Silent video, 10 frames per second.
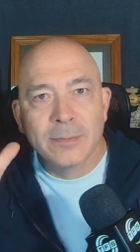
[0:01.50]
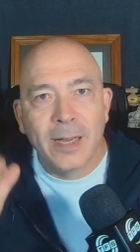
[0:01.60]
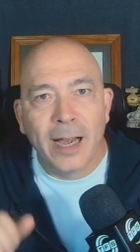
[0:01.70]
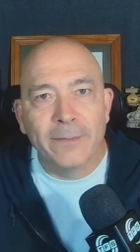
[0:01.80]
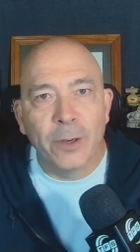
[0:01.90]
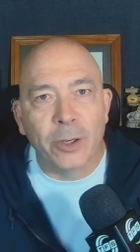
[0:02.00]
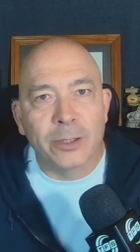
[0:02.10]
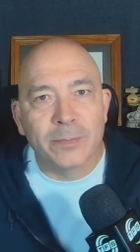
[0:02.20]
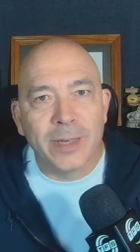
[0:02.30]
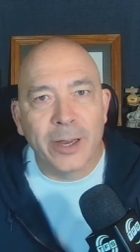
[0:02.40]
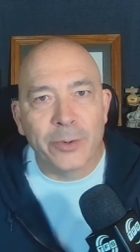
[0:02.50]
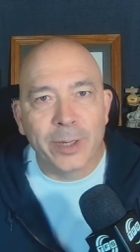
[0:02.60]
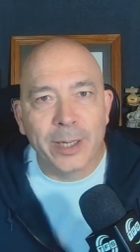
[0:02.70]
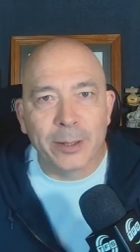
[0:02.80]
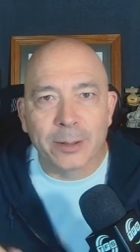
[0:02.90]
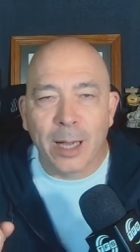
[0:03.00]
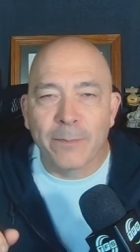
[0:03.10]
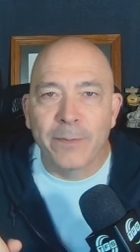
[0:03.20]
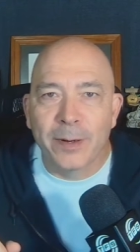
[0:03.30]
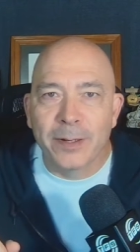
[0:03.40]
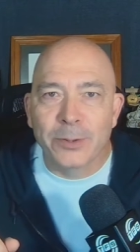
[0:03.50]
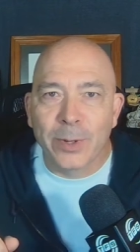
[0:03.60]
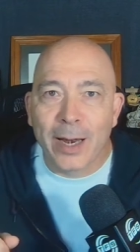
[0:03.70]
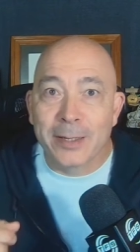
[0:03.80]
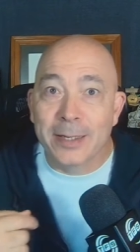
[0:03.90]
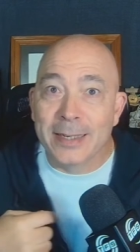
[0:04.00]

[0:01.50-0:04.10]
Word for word: Hi, folks. Andrew here, Top Fitness Strategies.